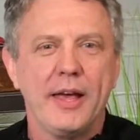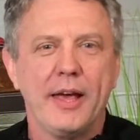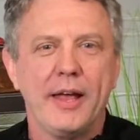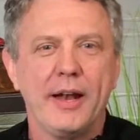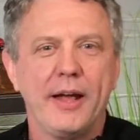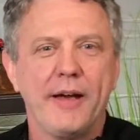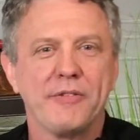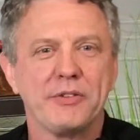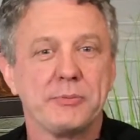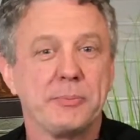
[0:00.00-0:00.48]

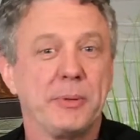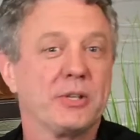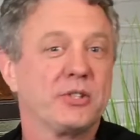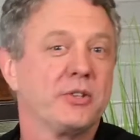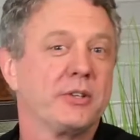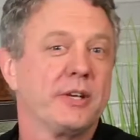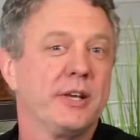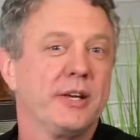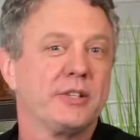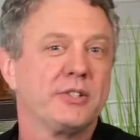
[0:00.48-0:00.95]
and I have a
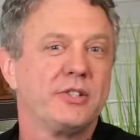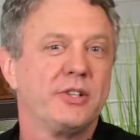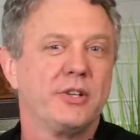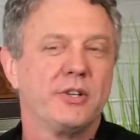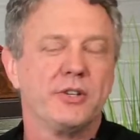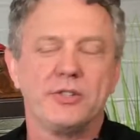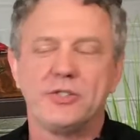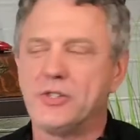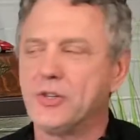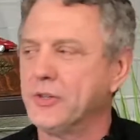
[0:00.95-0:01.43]
special guest
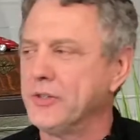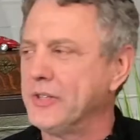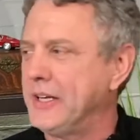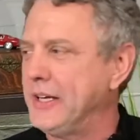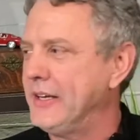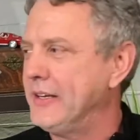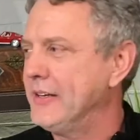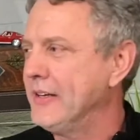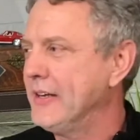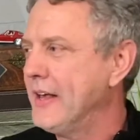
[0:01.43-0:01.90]
here,
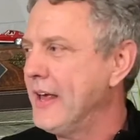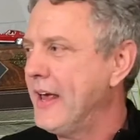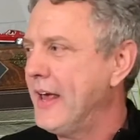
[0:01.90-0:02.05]
Jolene.